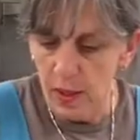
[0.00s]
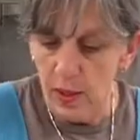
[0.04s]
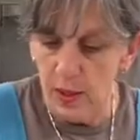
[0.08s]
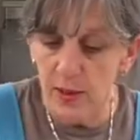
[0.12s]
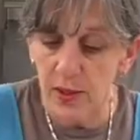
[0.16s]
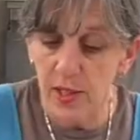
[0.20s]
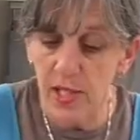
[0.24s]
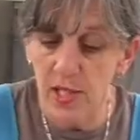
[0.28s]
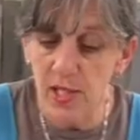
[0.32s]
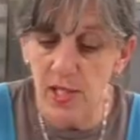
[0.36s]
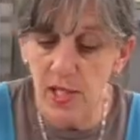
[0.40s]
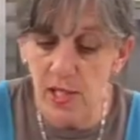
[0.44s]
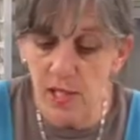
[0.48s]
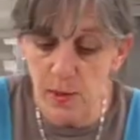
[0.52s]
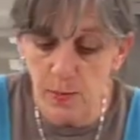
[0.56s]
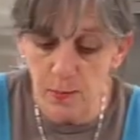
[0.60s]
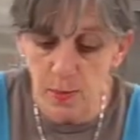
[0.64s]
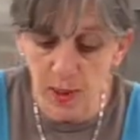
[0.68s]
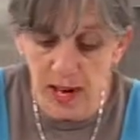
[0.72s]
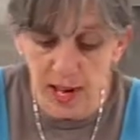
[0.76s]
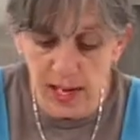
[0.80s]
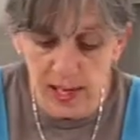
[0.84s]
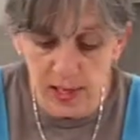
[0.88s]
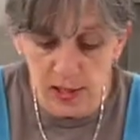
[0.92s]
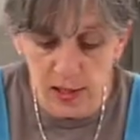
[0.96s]
This is
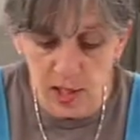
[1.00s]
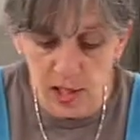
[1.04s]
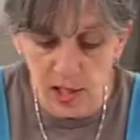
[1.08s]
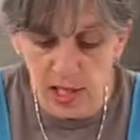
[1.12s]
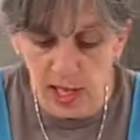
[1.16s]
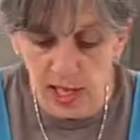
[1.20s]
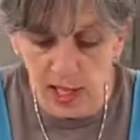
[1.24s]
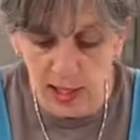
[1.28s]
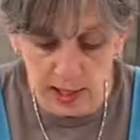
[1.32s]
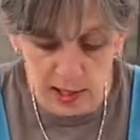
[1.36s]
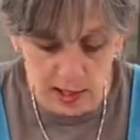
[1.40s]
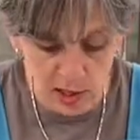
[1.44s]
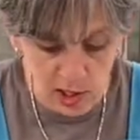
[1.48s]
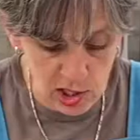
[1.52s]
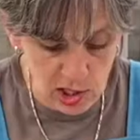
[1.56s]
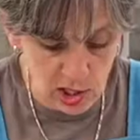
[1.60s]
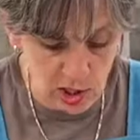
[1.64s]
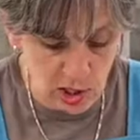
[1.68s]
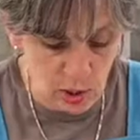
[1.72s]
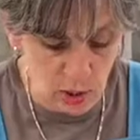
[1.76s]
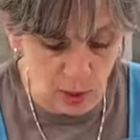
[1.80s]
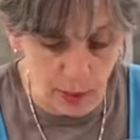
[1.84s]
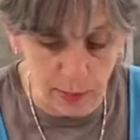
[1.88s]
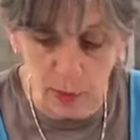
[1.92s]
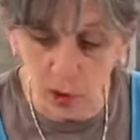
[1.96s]
painstaking slow.
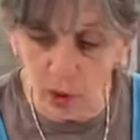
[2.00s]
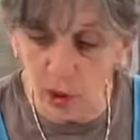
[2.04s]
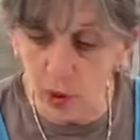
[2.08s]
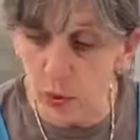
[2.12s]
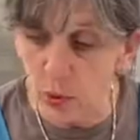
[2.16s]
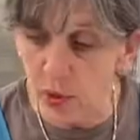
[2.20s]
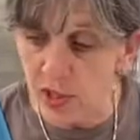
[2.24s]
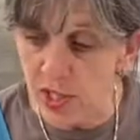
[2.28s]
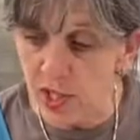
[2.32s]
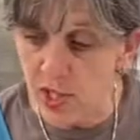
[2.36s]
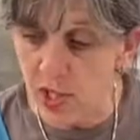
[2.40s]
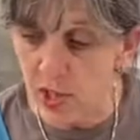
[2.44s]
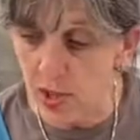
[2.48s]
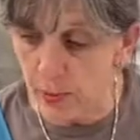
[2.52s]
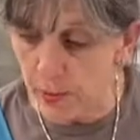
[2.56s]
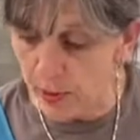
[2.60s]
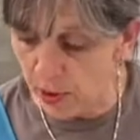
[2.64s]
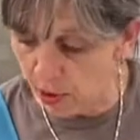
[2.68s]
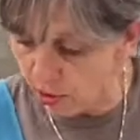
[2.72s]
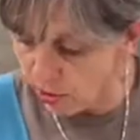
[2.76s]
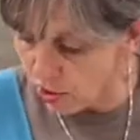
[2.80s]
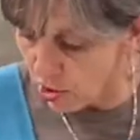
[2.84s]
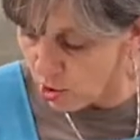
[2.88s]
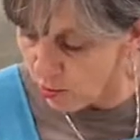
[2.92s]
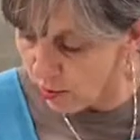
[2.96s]
I'm going to risk the
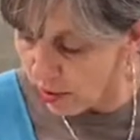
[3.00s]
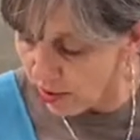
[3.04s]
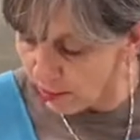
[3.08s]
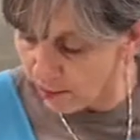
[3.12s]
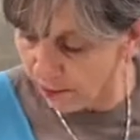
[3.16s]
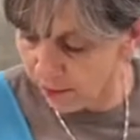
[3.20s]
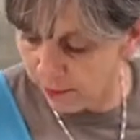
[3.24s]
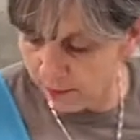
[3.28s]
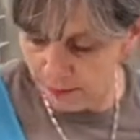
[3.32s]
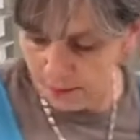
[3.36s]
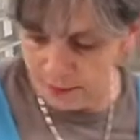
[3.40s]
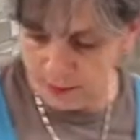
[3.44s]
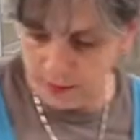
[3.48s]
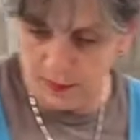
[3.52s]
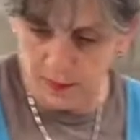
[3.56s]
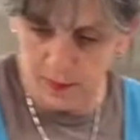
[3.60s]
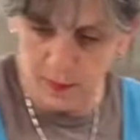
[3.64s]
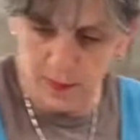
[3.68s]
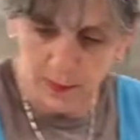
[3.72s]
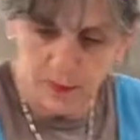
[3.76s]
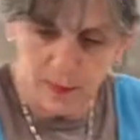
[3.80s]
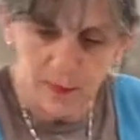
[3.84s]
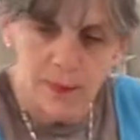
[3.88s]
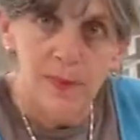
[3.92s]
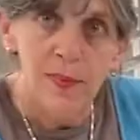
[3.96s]
parchment.
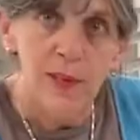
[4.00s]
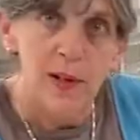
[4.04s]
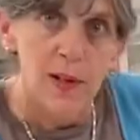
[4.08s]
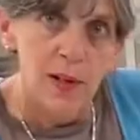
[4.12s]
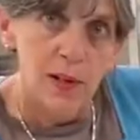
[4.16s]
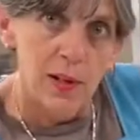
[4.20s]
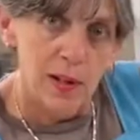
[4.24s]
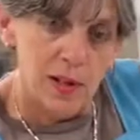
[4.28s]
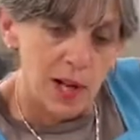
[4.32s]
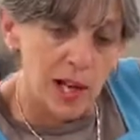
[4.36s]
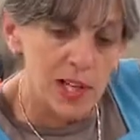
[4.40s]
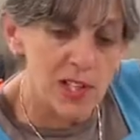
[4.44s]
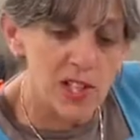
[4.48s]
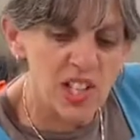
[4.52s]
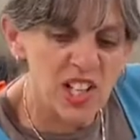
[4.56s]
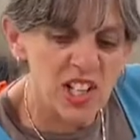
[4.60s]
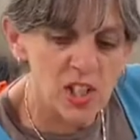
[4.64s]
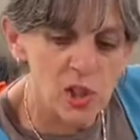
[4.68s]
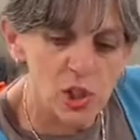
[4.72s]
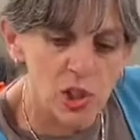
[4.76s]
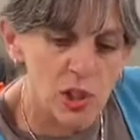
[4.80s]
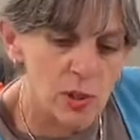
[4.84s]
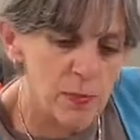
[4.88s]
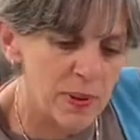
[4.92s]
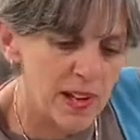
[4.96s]
I
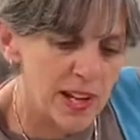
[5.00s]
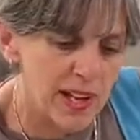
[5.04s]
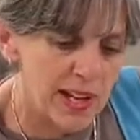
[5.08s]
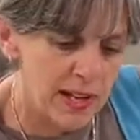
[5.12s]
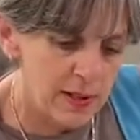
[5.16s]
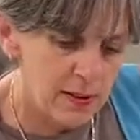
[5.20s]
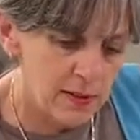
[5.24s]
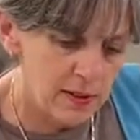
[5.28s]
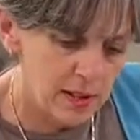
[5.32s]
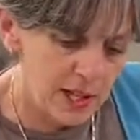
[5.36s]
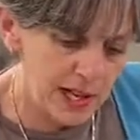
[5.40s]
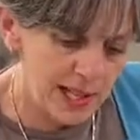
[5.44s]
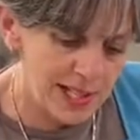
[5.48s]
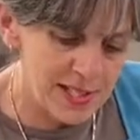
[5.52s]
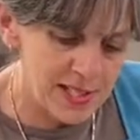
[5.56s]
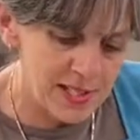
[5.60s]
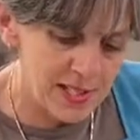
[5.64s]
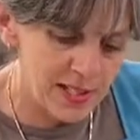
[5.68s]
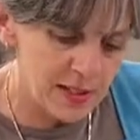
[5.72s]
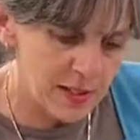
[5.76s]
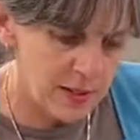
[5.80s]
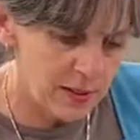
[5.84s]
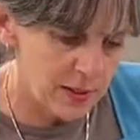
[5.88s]
touched it. I did.